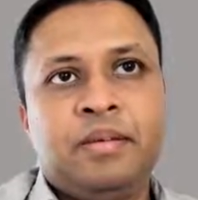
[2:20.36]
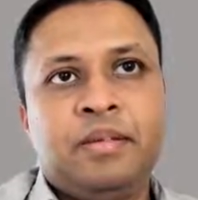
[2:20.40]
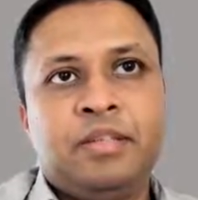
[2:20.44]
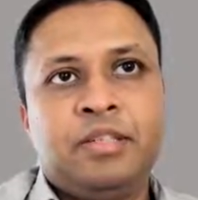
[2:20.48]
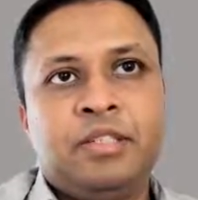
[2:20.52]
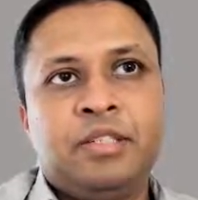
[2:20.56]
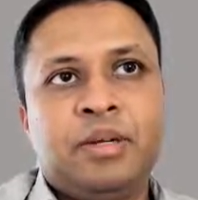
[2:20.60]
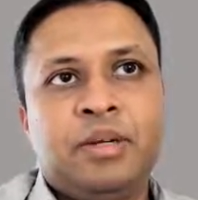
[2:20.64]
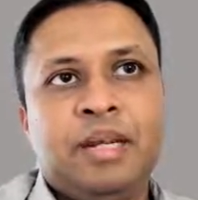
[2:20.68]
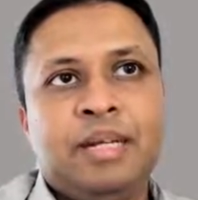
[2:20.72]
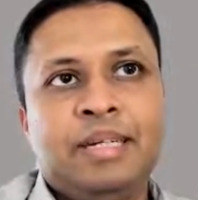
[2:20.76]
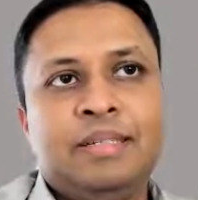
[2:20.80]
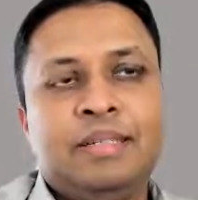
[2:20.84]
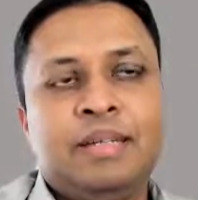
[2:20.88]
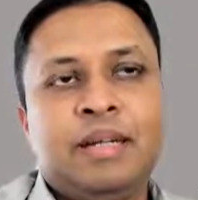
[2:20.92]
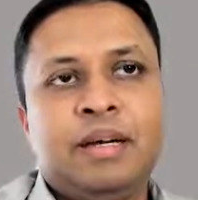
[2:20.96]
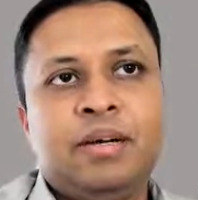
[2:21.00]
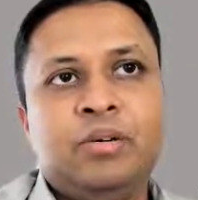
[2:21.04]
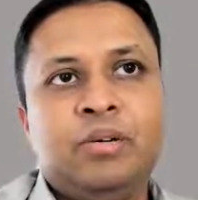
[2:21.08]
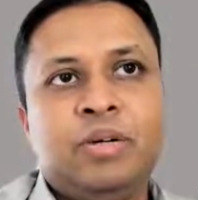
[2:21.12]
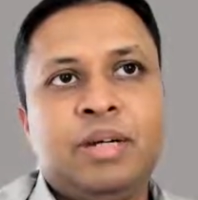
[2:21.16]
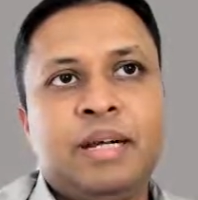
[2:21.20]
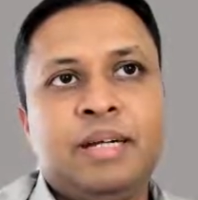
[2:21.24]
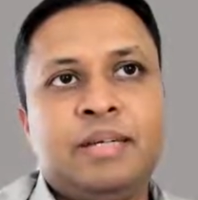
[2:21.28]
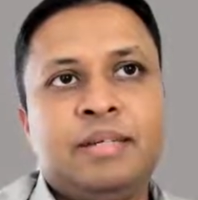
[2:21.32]
So let's
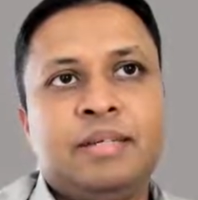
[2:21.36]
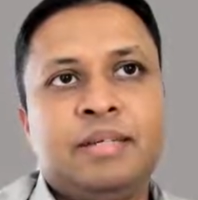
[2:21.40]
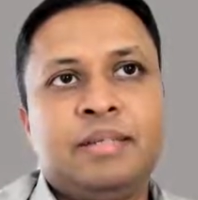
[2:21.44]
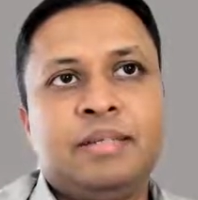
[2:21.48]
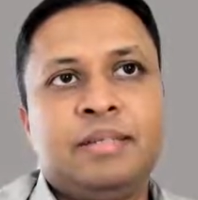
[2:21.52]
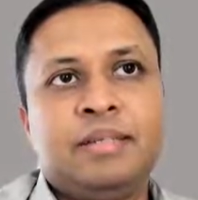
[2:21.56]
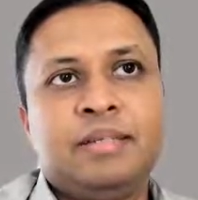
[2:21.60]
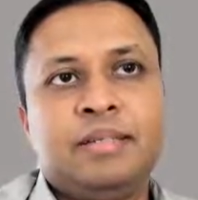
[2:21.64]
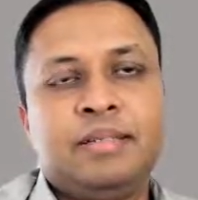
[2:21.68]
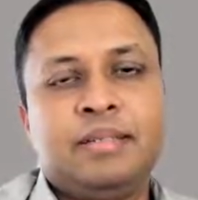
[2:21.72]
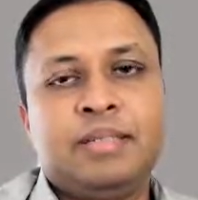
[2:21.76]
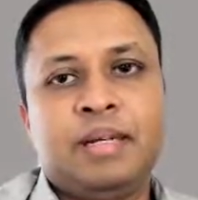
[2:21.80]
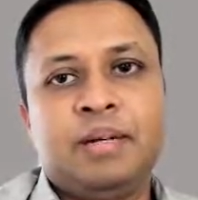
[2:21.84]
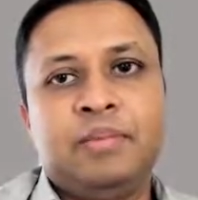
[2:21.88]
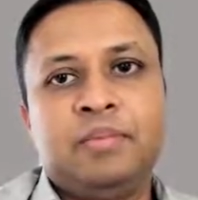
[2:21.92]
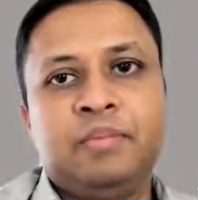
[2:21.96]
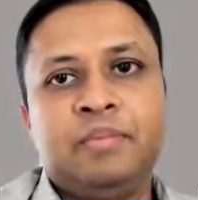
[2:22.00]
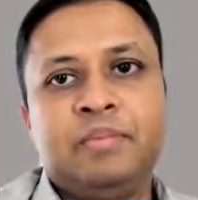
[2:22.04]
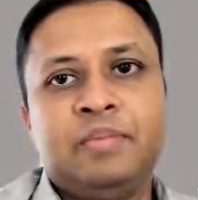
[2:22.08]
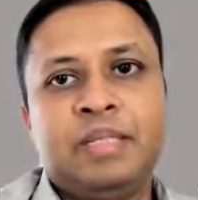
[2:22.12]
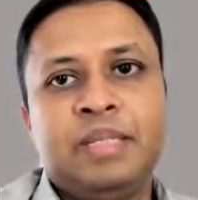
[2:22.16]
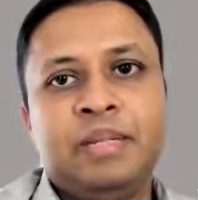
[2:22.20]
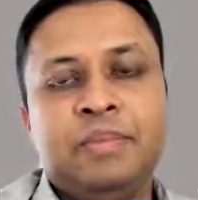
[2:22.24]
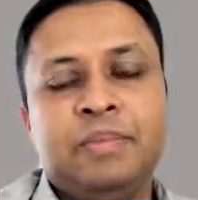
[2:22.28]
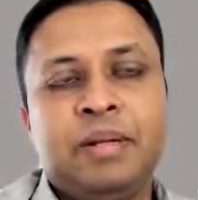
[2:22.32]
now look at
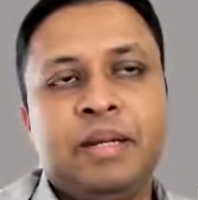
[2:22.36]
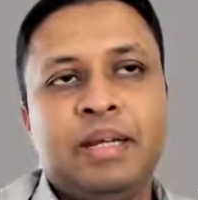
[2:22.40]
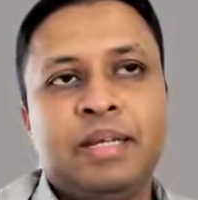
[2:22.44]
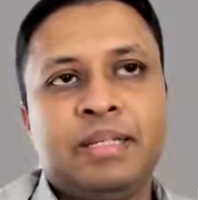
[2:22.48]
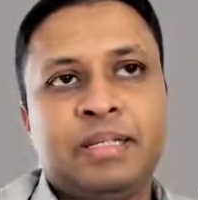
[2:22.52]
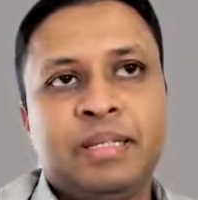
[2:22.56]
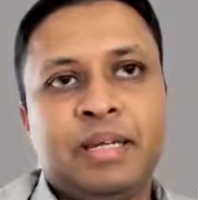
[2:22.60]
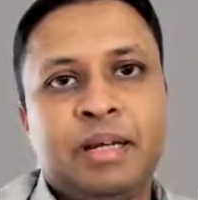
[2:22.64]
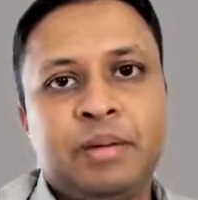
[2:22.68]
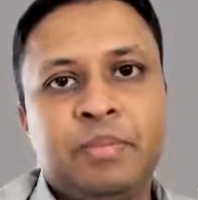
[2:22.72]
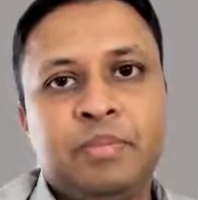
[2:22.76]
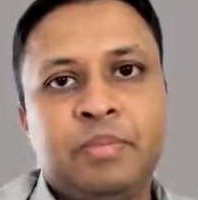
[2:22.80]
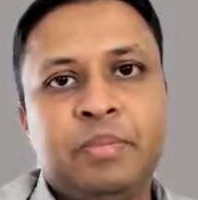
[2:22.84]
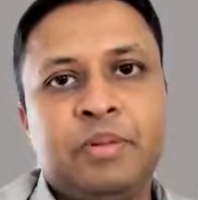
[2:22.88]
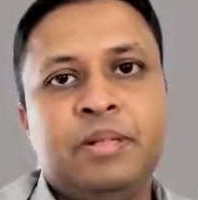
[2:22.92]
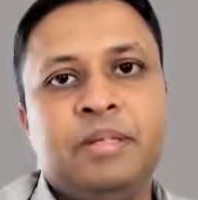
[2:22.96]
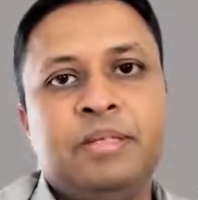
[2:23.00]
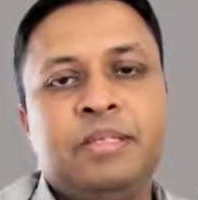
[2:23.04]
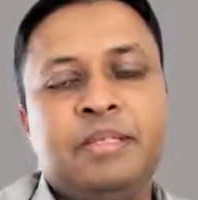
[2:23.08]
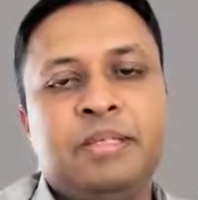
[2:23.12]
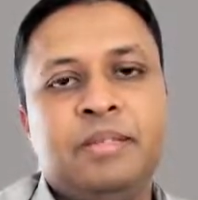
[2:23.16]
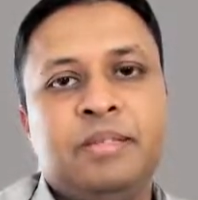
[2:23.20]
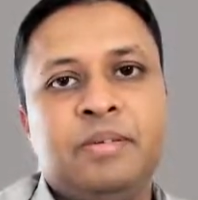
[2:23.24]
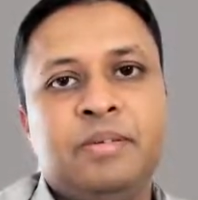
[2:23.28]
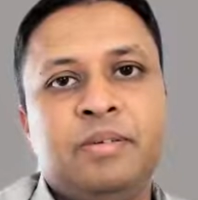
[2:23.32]
some simple
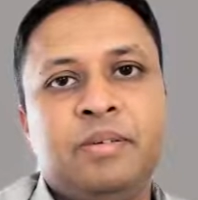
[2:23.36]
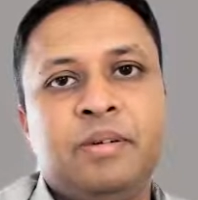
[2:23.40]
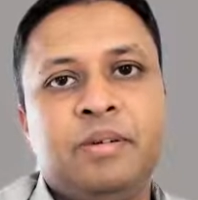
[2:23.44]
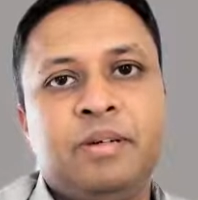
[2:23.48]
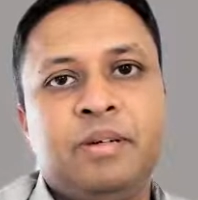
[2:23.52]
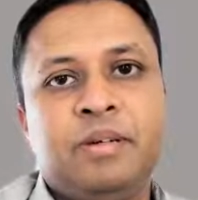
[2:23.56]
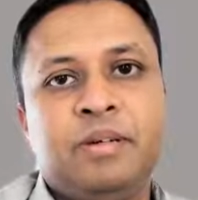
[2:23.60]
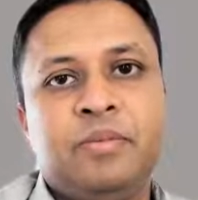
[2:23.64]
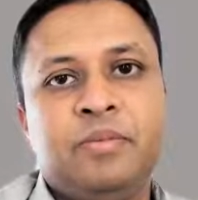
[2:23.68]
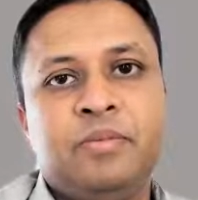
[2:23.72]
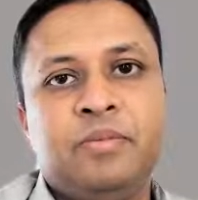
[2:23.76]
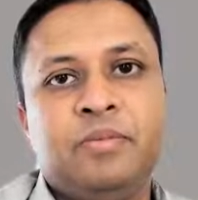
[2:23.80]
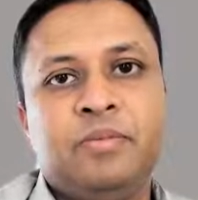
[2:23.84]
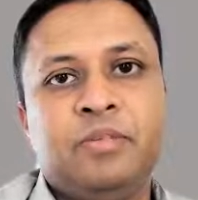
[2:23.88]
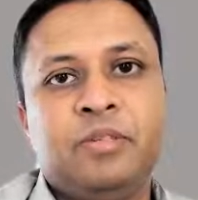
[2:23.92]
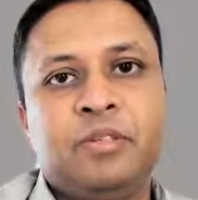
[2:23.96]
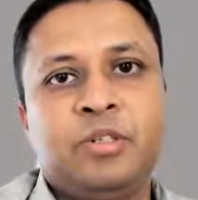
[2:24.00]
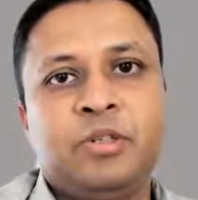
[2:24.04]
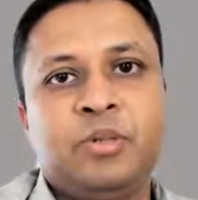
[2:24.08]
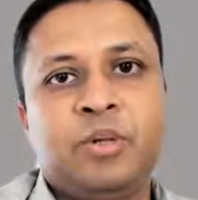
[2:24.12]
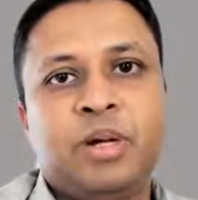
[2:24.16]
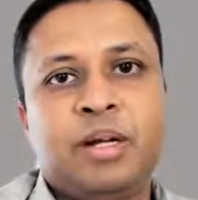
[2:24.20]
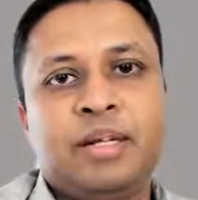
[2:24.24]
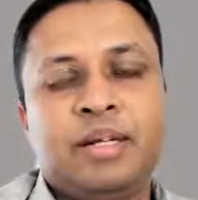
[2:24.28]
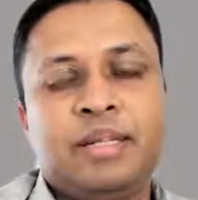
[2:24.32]
examples
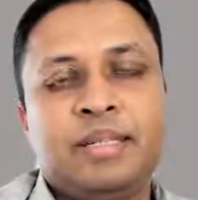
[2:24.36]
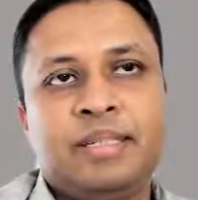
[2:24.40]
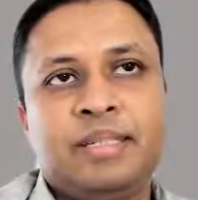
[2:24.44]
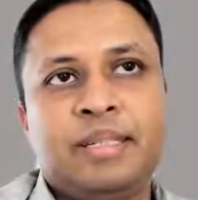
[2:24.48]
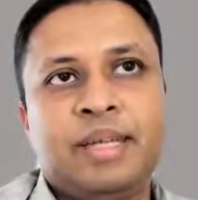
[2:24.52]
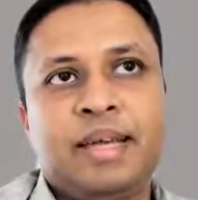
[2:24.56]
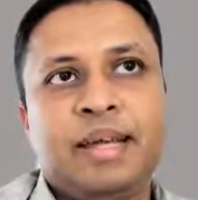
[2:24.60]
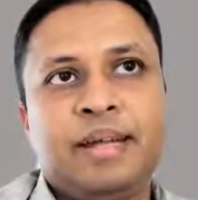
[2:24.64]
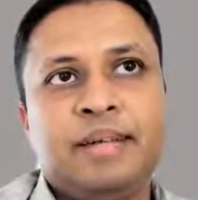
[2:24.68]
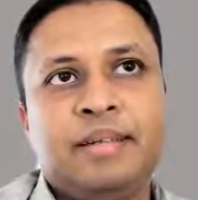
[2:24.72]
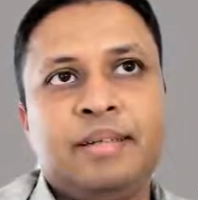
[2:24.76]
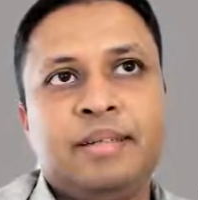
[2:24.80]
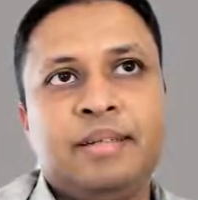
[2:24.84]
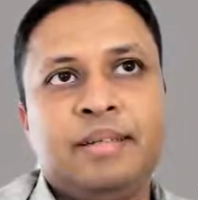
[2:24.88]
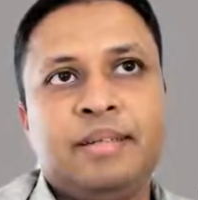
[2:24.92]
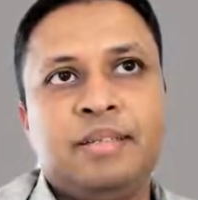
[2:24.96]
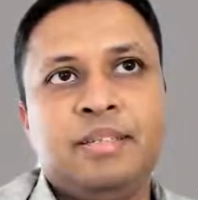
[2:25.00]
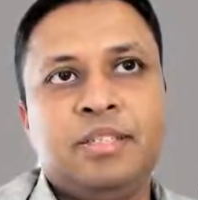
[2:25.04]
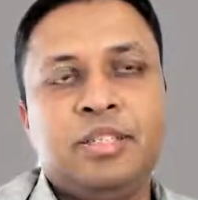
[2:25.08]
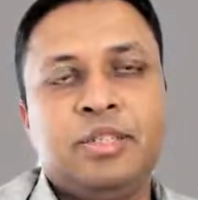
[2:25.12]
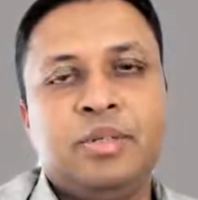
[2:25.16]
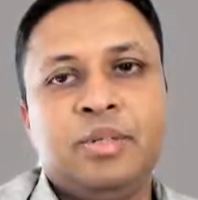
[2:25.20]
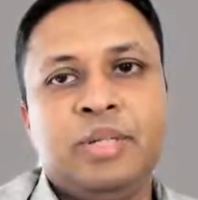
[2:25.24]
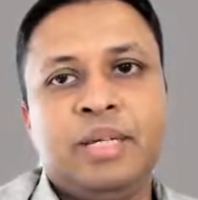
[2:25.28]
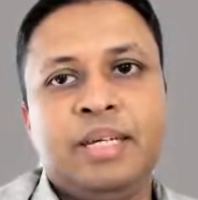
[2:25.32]
to understand
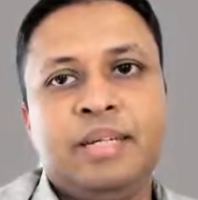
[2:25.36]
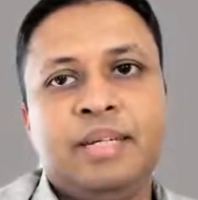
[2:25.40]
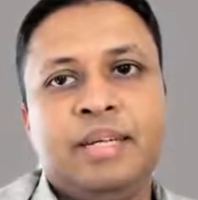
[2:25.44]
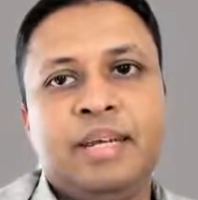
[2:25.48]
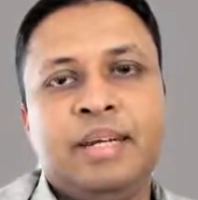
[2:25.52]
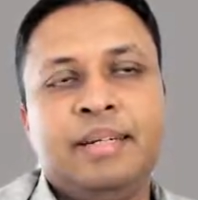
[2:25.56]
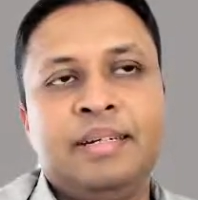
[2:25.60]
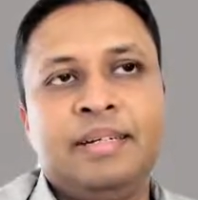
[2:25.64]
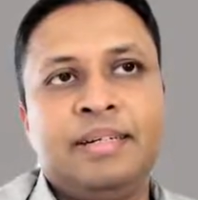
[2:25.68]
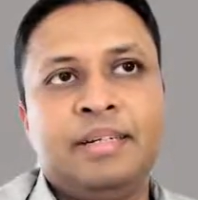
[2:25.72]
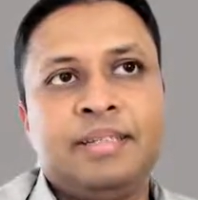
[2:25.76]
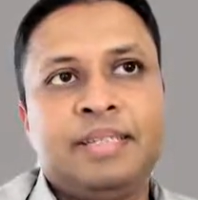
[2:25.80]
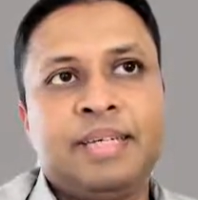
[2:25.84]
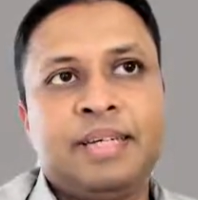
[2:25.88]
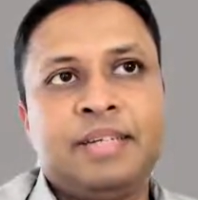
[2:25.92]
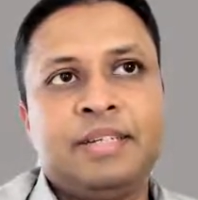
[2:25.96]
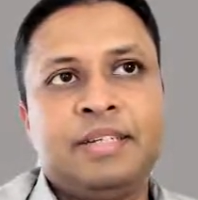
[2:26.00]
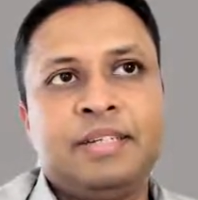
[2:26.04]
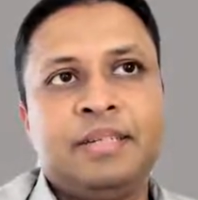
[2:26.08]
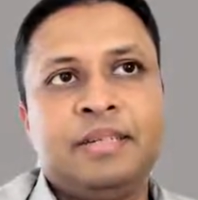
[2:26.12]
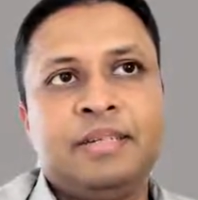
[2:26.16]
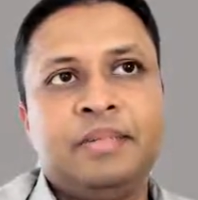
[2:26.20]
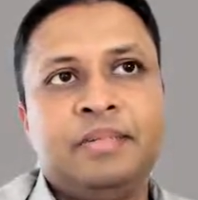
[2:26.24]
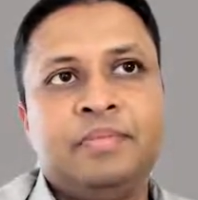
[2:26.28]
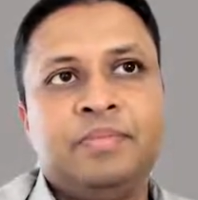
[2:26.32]
the union and
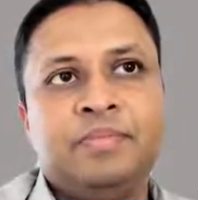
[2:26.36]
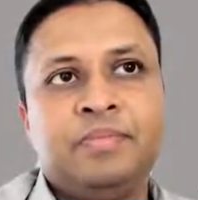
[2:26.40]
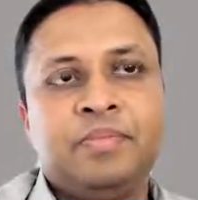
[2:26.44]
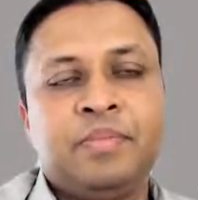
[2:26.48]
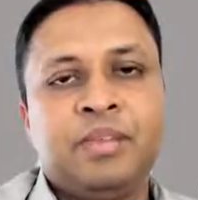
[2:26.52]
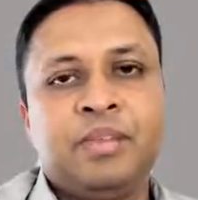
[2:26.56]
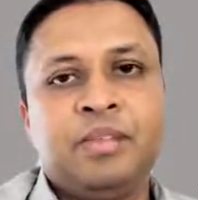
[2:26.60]
intersection.